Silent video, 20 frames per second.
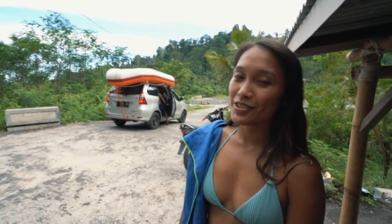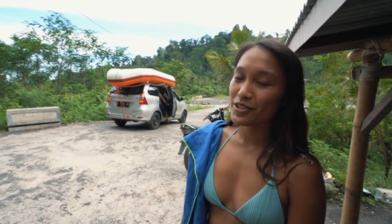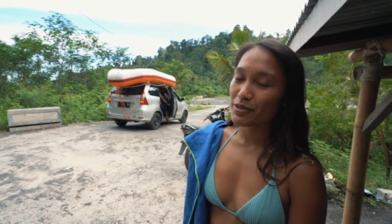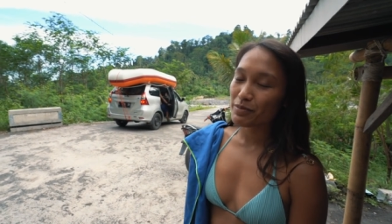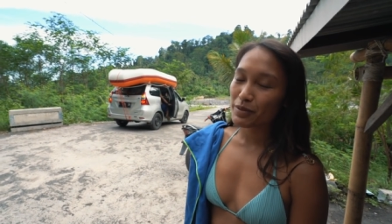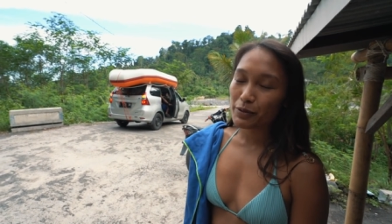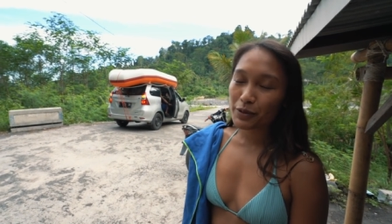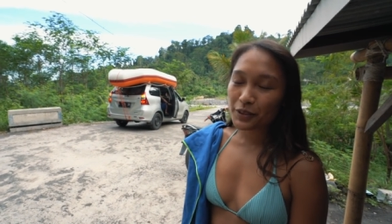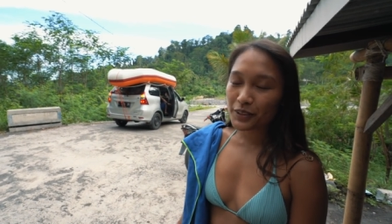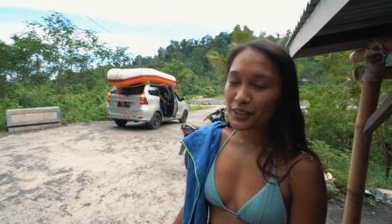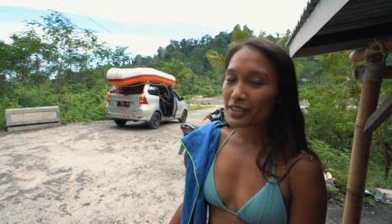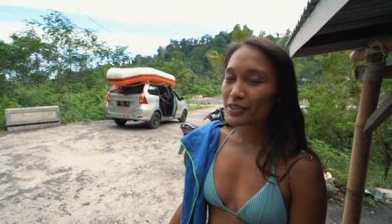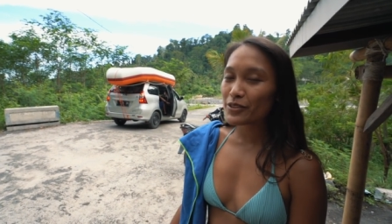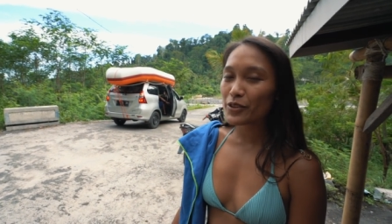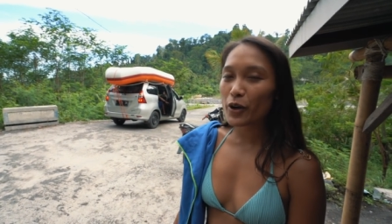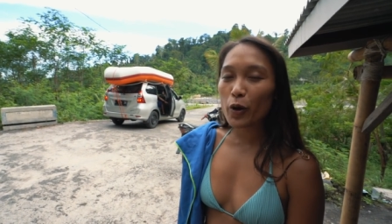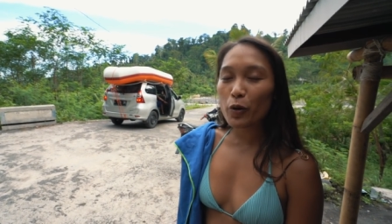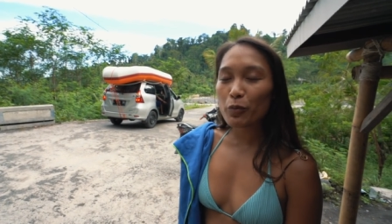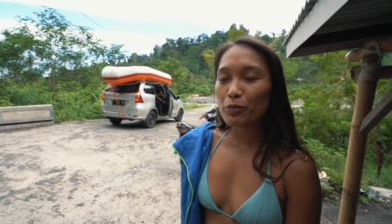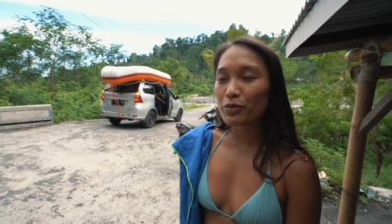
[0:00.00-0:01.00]
It should be really
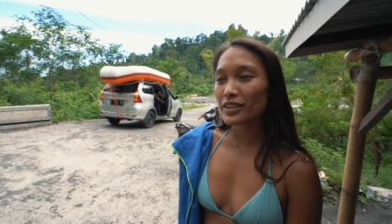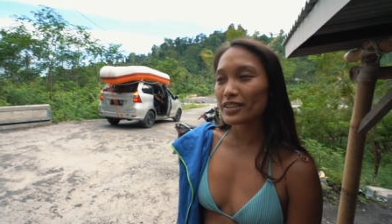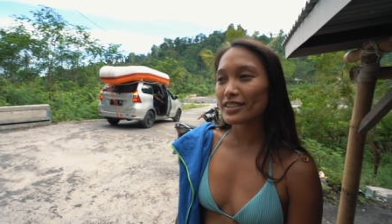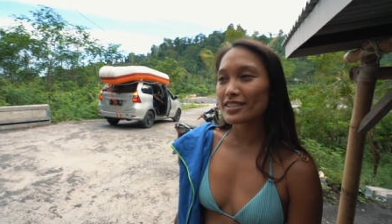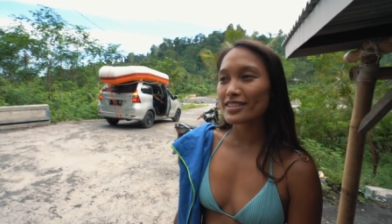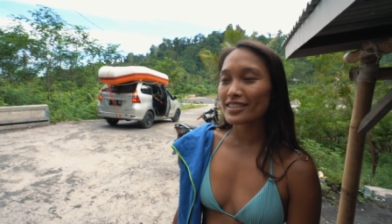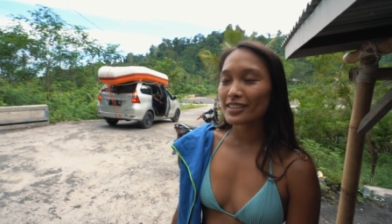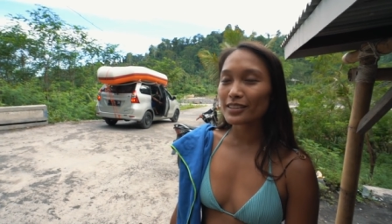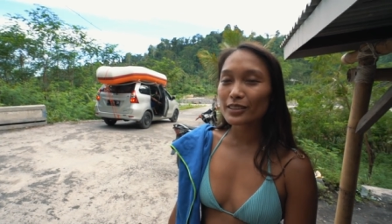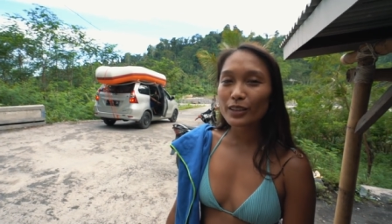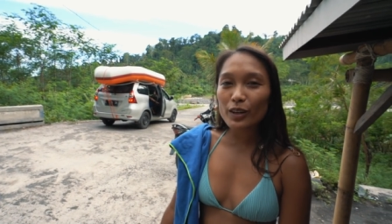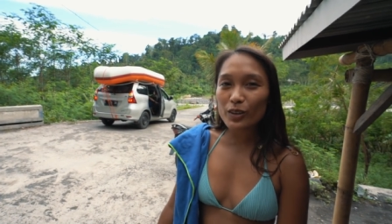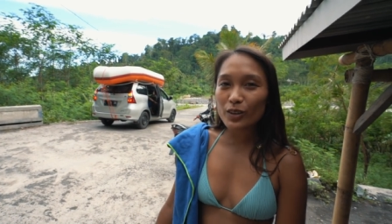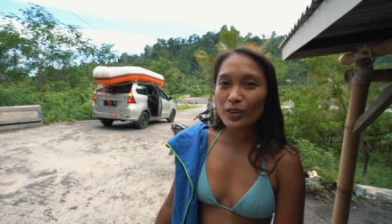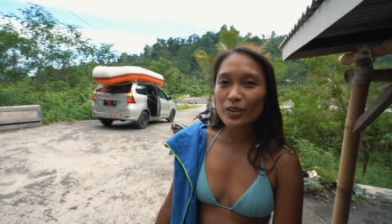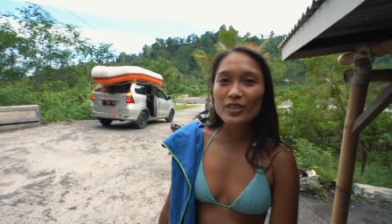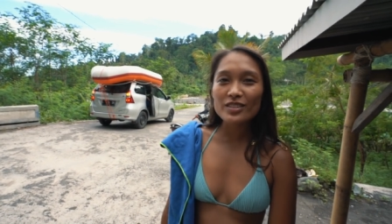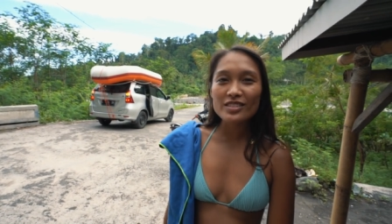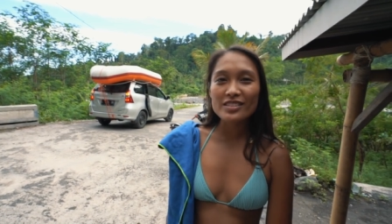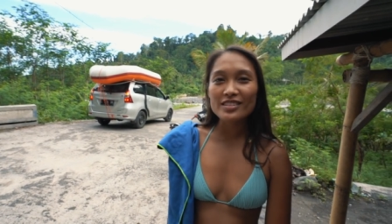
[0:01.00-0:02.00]
dope because they're
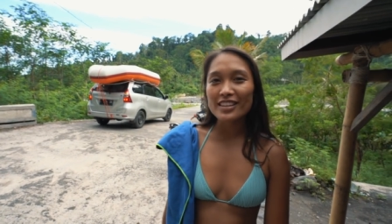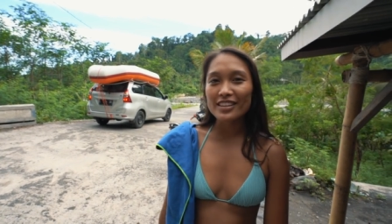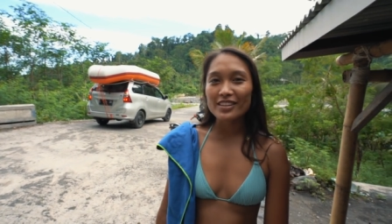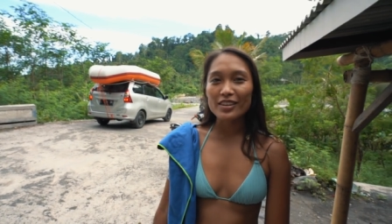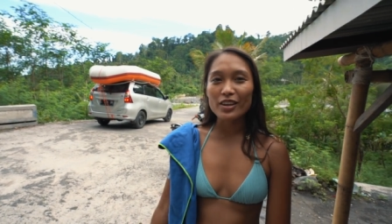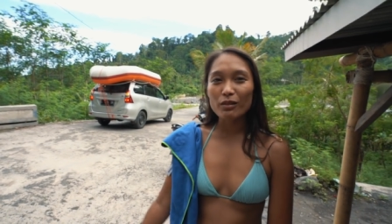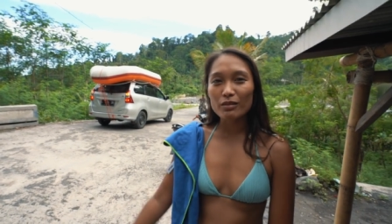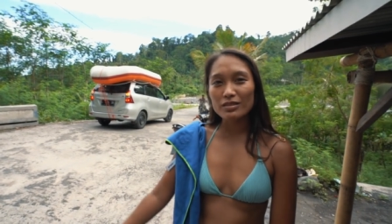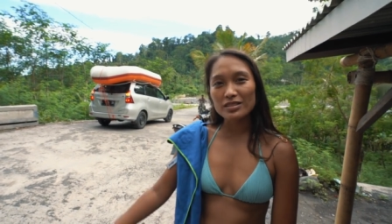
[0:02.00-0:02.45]
locals and they know